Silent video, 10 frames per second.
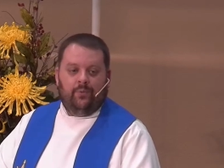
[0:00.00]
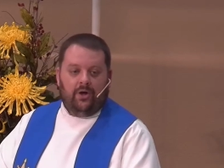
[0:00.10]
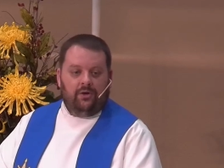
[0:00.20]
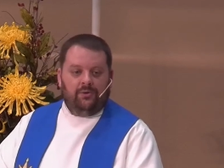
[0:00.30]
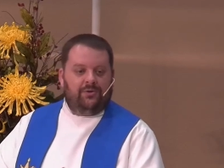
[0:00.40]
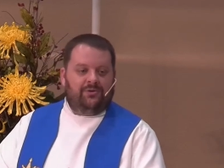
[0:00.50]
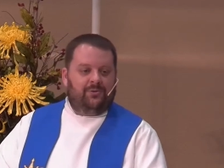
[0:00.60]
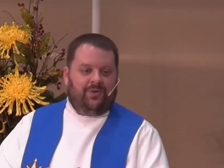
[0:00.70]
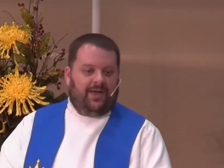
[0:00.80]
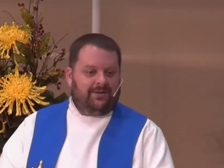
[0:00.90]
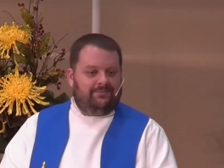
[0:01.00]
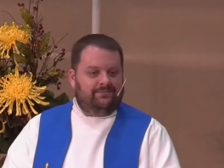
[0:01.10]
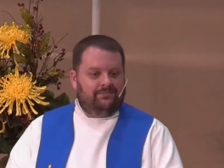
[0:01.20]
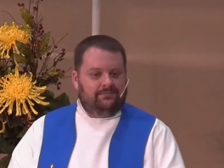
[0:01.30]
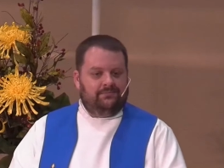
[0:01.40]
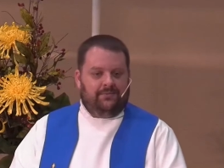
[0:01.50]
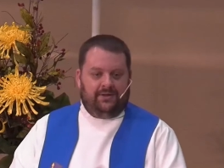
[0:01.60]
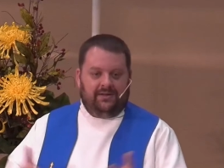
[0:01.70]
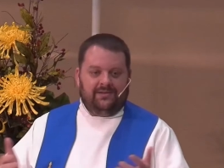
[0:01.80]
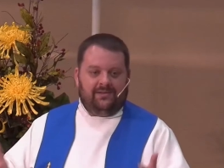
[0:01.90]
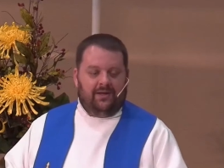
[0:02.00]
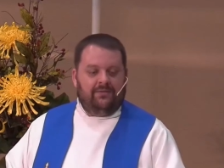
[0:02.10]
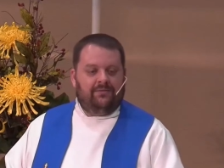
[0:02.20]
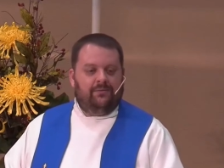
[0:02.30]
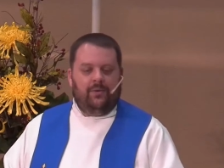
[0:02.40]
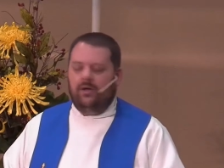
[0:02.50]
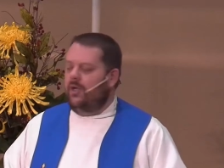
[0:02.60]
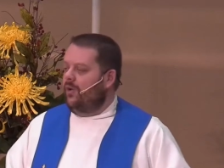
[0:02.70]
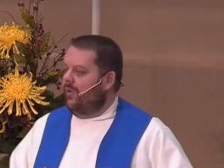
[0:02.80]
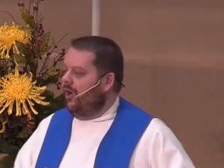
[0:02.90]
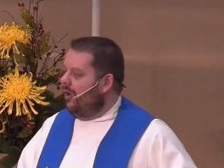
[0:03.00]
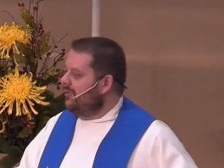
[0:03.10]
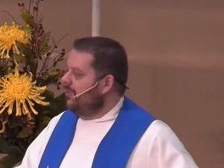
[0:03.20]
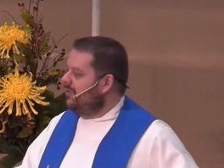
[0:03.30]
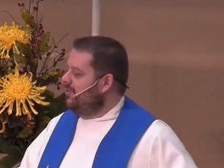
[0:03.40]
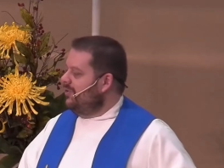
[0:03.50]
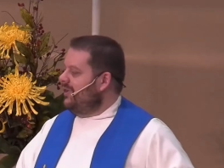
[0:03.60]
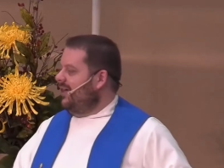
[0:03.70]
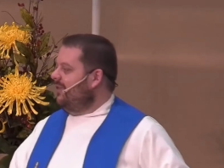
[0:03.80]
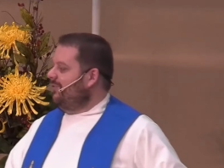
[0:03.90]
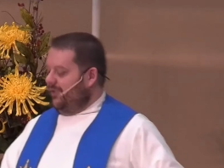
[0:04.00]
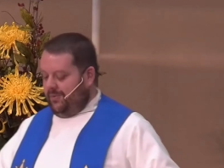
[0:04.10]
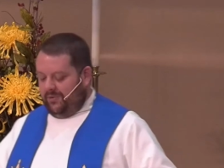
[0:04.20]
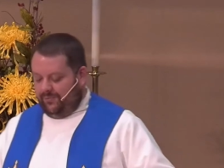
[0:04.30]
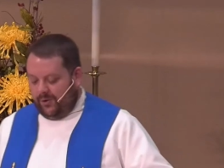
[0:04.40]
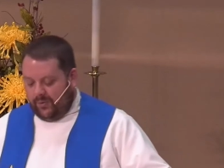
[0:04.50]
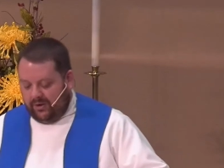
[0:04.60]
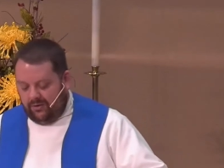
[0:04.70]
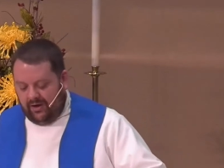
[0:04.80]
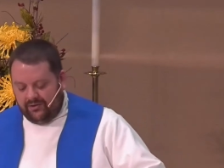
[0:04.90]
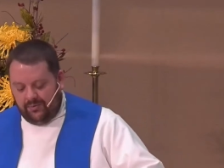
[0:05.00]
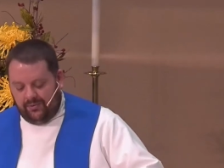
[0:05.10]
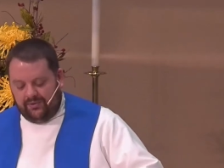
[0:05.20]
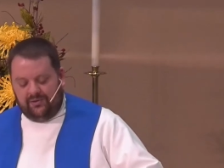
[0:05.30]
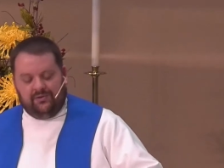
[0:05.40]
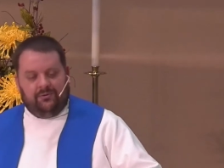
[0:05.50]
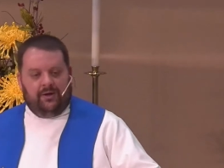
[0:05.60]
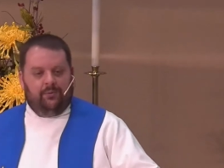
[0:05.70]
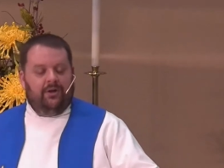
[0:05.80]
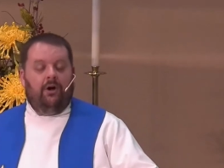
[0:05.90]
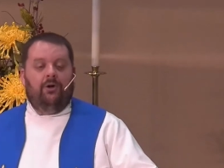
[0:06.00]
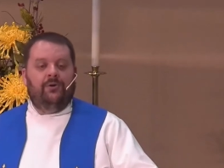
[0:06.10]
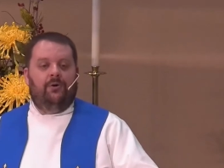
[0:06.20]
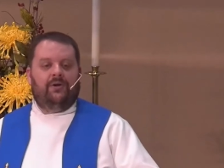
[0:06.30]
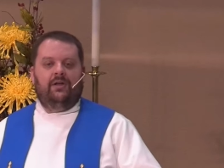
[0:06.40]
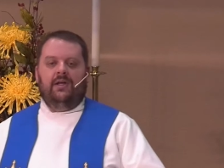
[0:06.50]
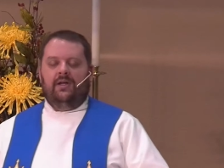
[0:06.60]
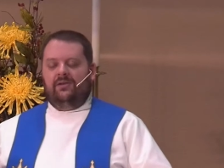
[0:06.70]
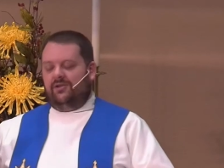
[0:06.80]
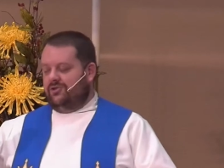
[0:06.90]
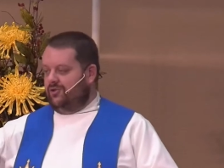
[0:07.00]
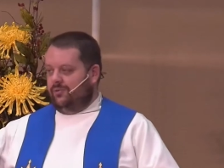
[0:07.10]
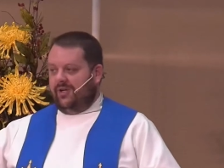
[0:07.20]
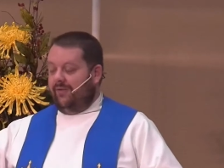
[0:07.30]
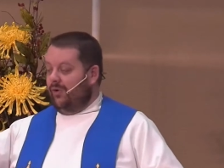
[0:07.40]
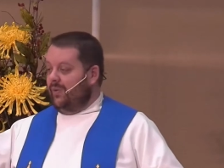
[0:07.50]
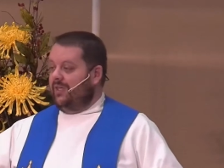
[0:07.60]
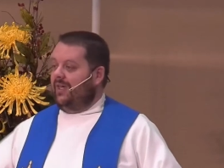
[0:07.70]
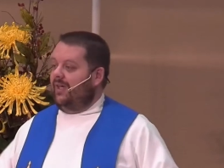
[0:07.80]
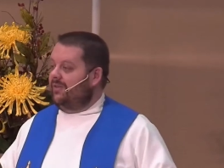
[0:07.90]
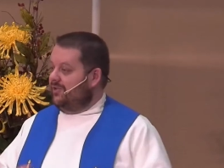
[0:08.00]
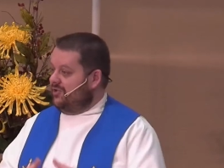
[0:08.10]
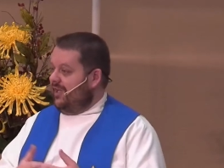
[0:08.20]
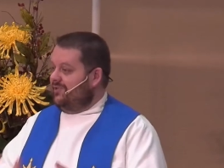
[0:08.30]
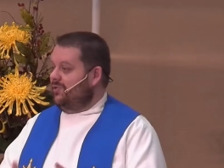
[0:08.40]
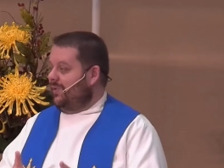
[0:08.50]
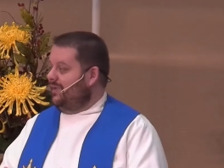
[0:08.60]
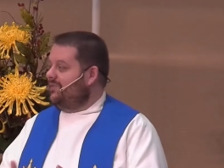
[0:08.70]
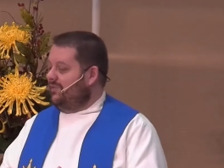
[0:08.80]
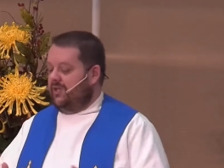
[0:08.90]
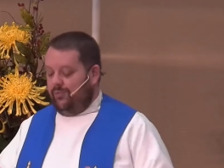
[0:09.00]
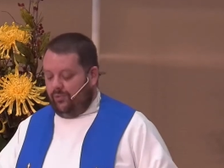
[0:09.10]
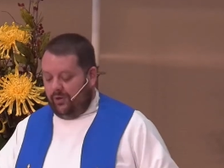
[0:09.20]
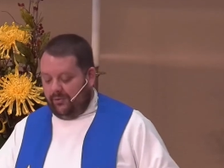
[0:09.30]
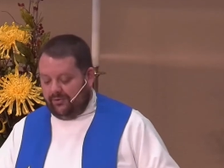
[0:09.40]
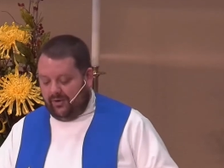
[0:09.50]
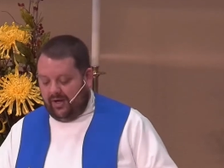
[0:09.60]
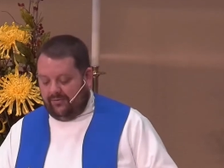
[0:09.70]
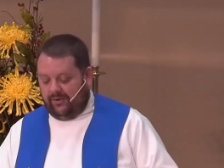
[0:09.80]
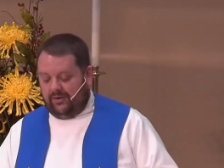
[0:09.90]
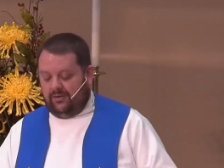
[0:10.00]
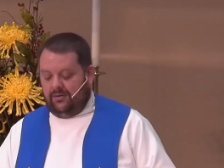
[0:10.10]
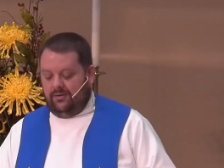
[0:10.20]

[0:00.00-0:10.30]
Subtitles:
We all know to do that in this life. We all know to look carefully before we cross a busy street. We all know to do whatever we can to chase away sleep while we're driving.